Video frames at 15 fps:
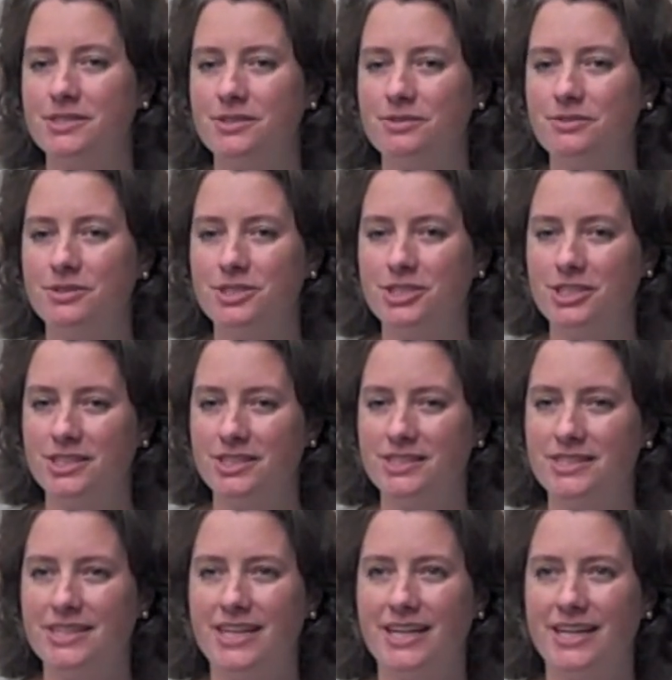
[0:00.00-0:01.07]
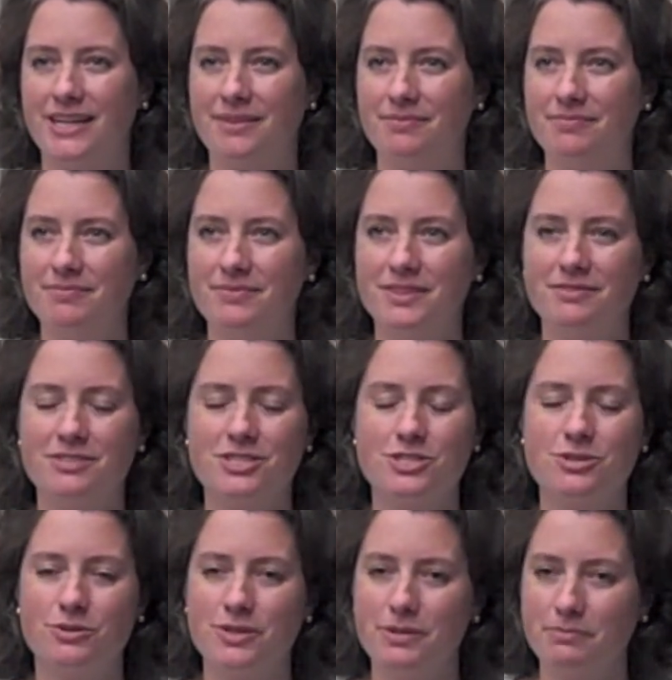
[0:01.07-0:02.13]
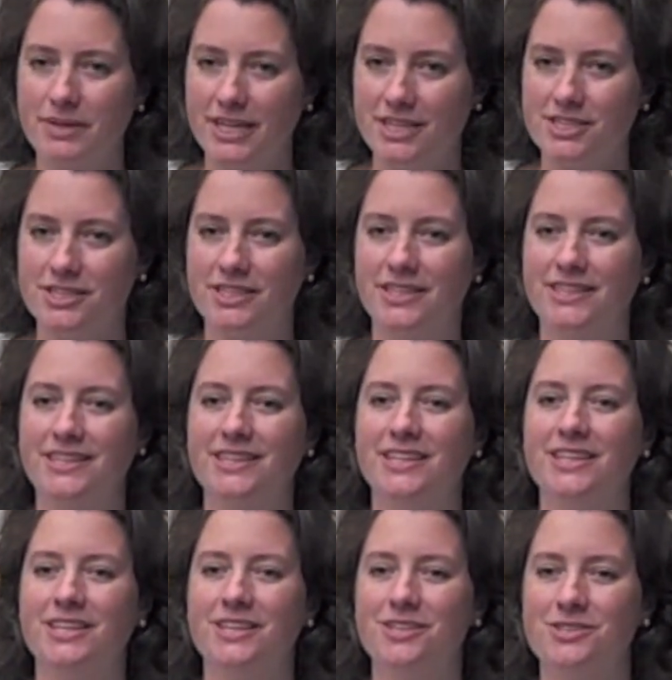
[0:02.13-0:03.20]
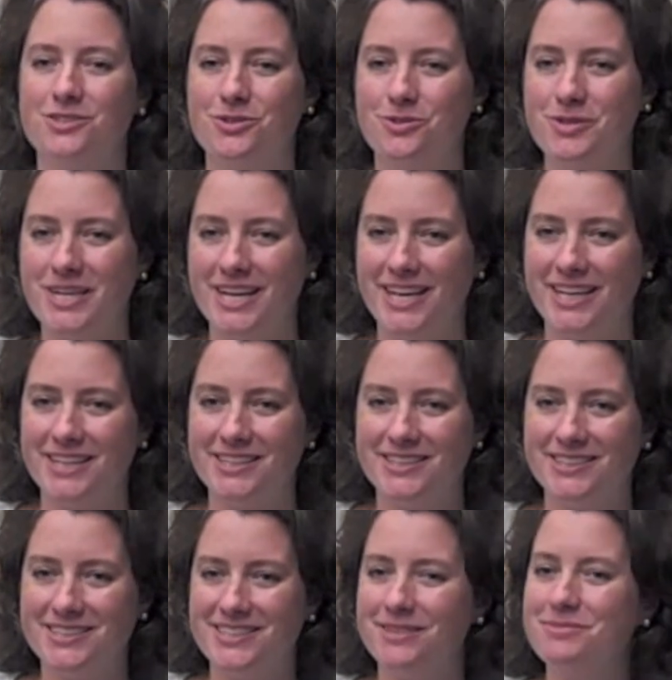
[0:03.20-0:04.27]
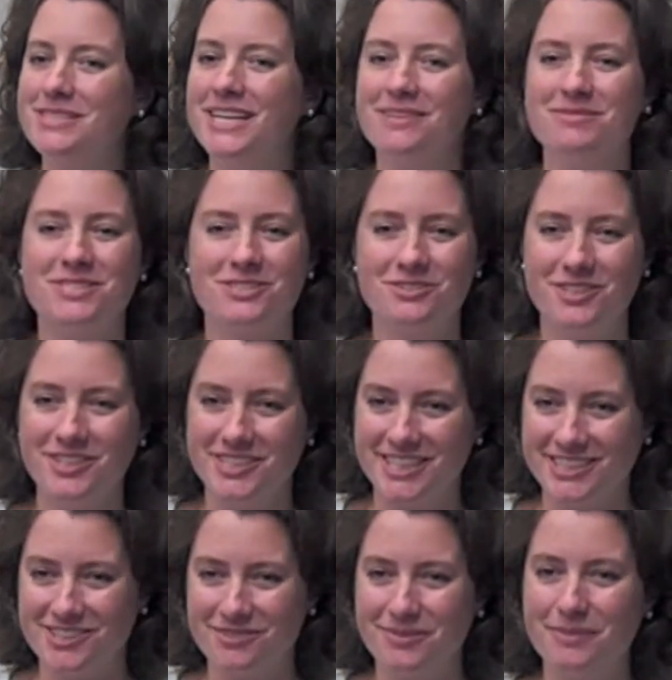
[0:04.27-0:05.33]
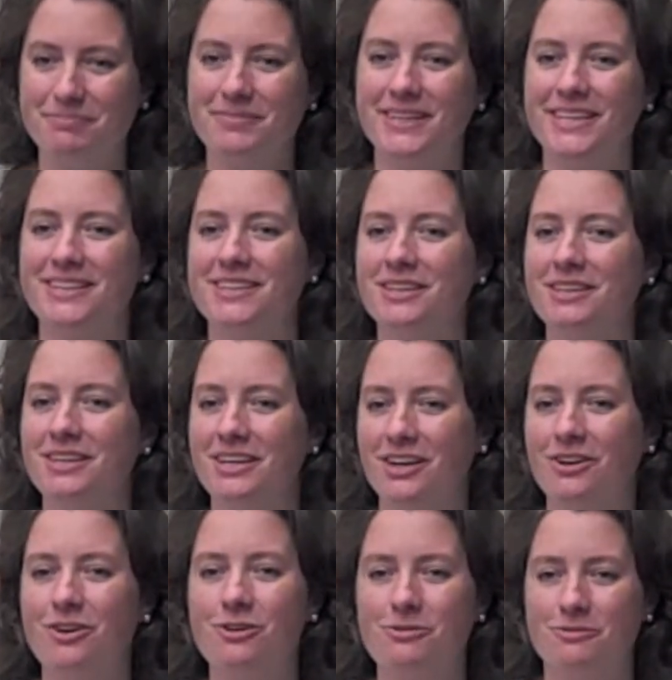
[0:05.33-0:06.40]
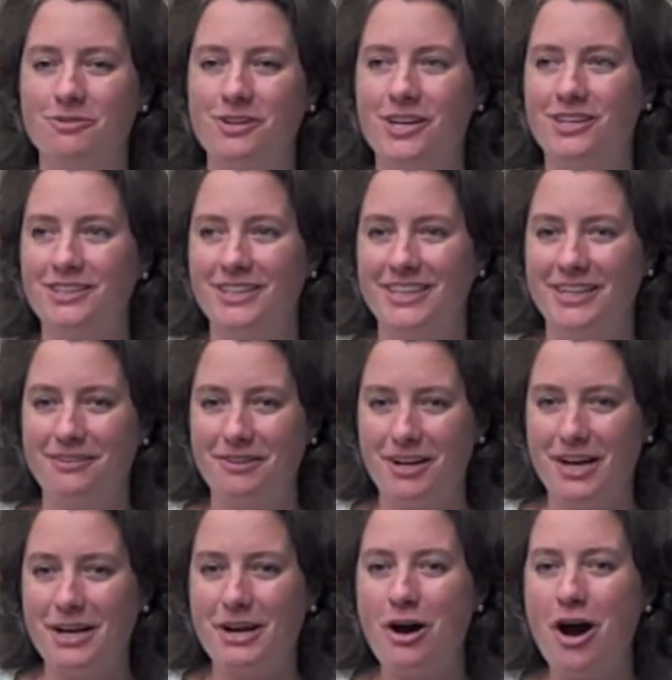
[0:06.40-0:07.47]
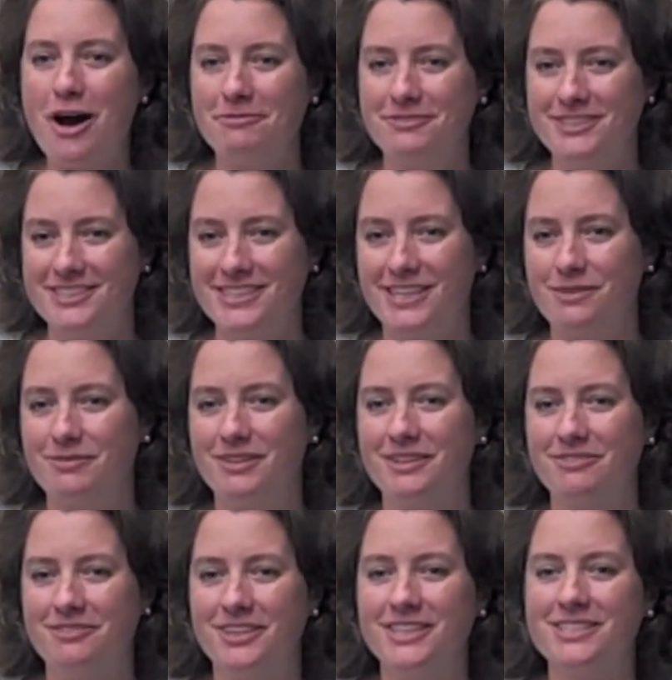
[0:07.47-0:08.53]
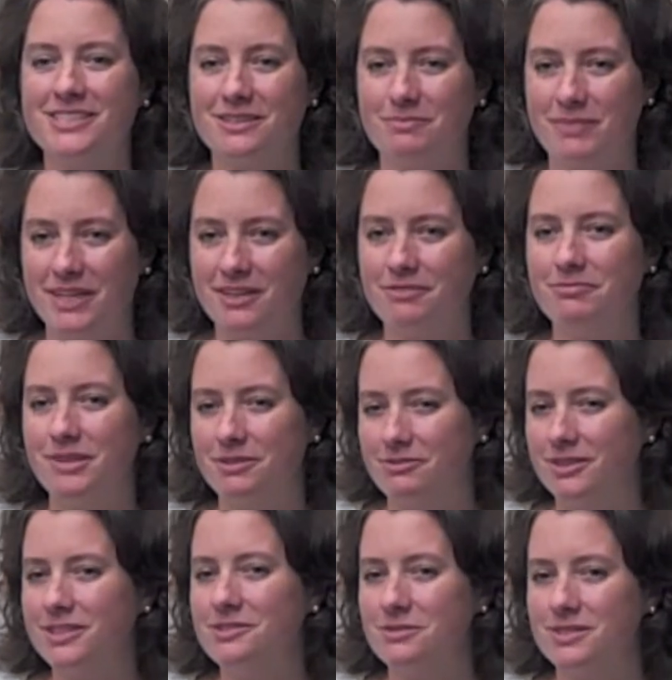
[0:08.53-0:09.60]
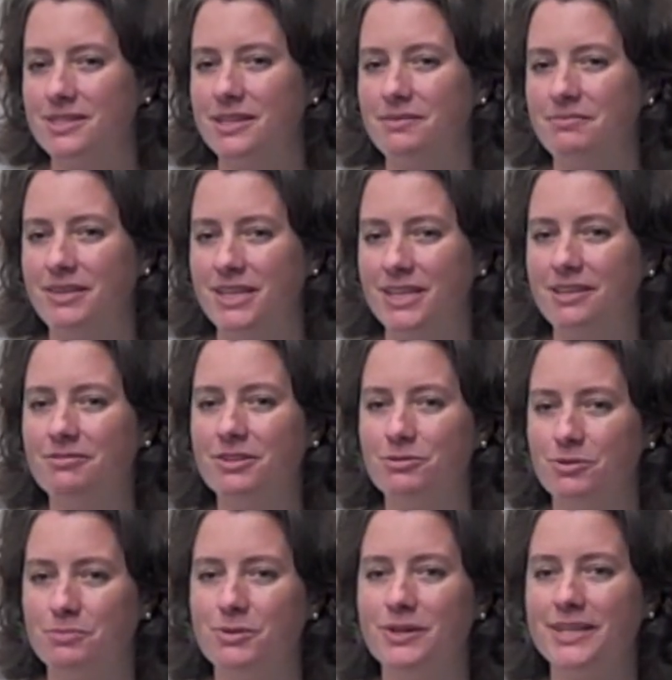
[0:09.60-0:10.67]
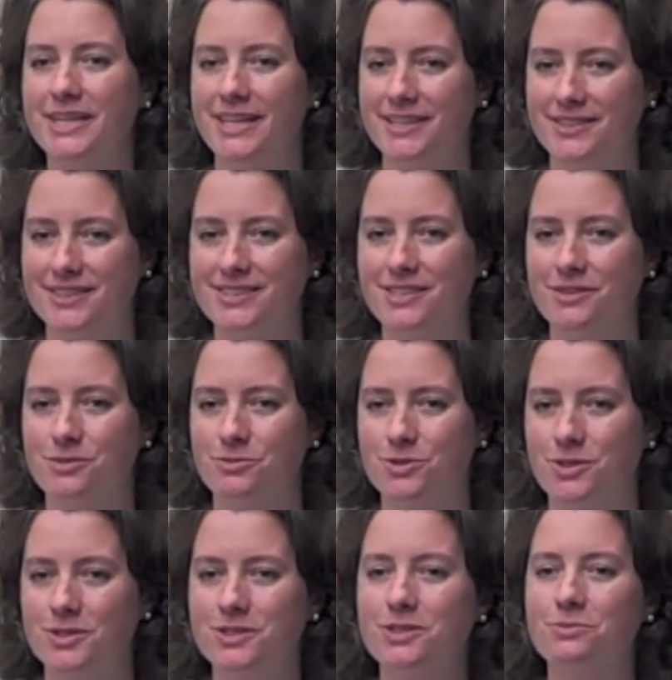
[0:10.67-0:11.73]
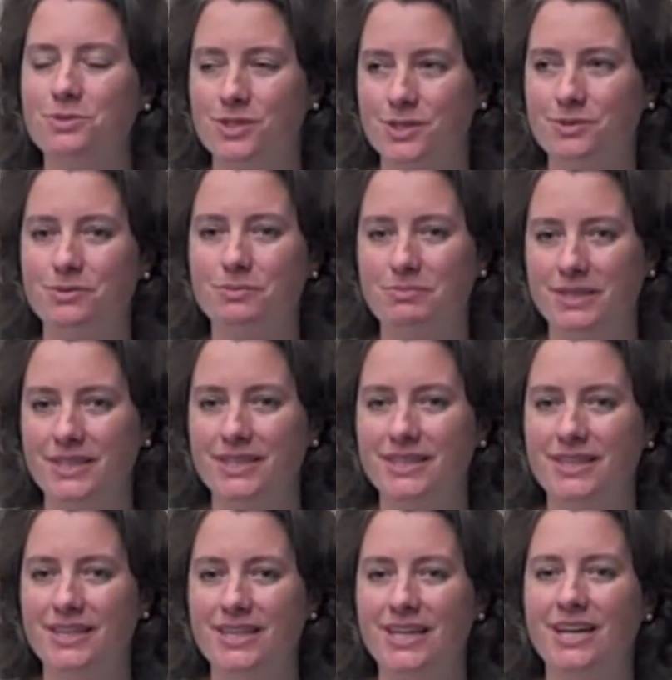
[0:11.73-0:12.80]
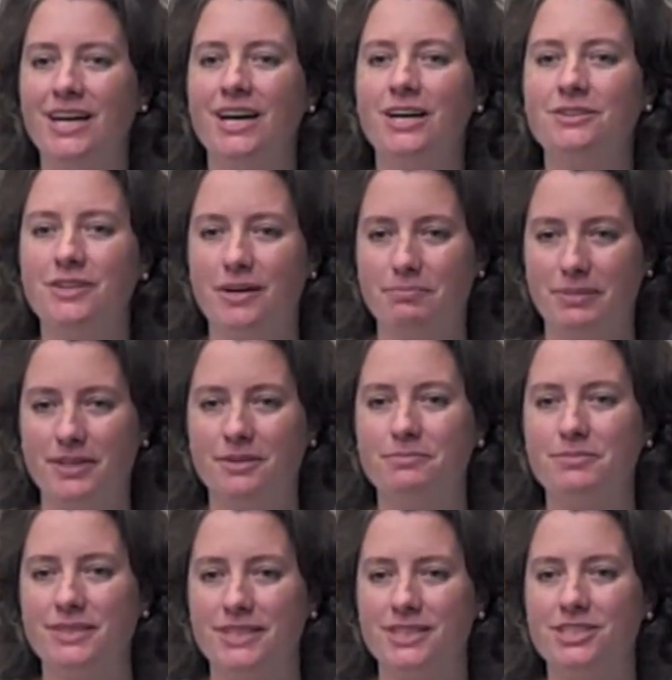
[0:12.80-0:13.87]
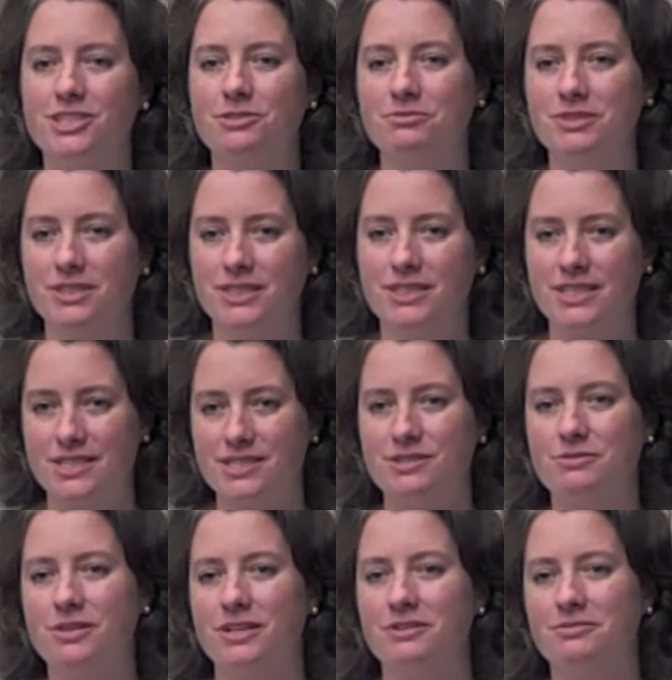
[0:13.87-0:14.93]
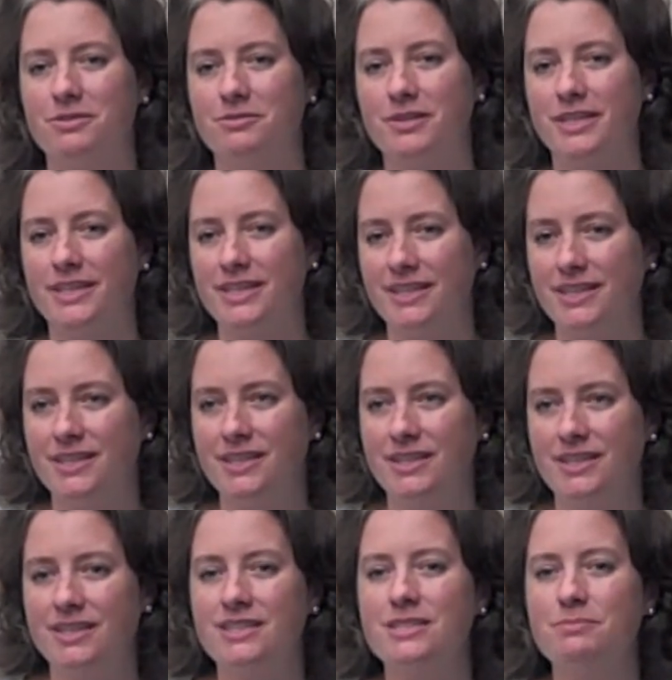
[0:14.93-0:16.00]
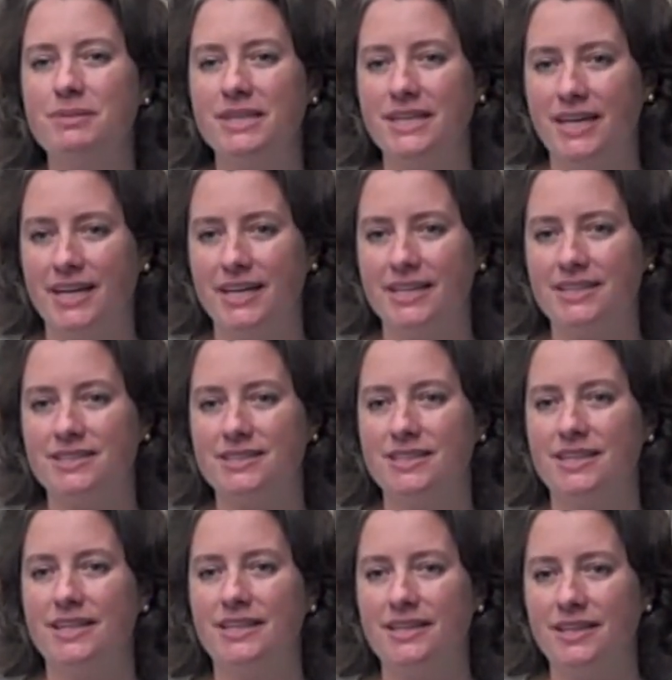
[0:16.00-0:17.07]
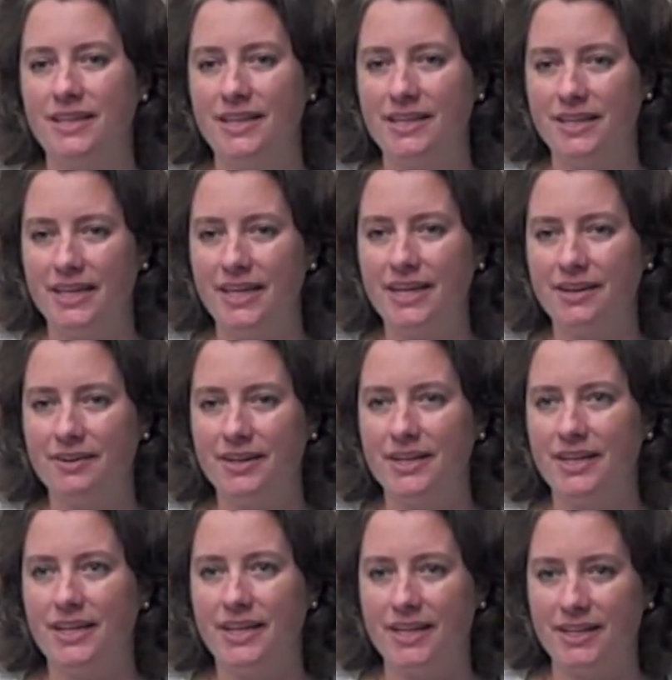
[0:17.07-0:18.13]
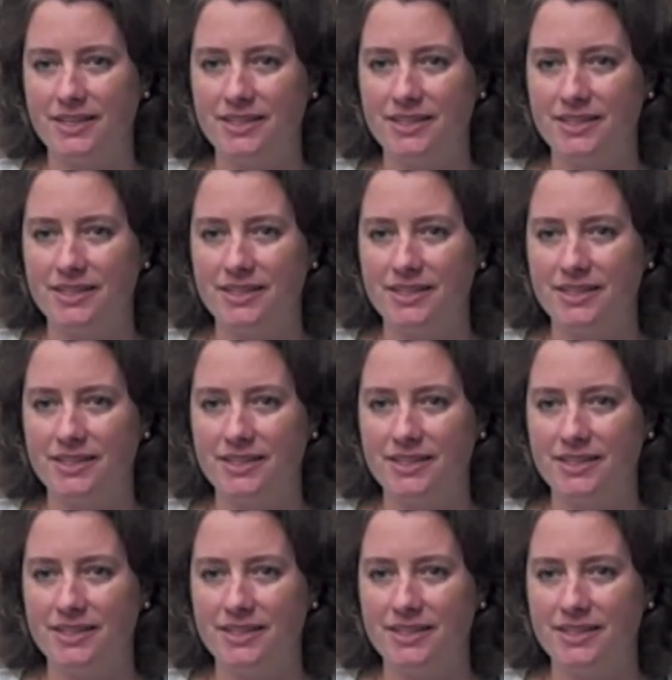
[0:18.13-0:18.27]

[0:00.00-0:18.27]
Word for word: She's uh, so compassionate, so kind, sometimes to her detriment, but I think overall, I, I often say to my friends, and many of my friends will say to me, if there were more Caitlins in the world, the world would be a lot better place. She really does go out of her way to be kind and, and caring, and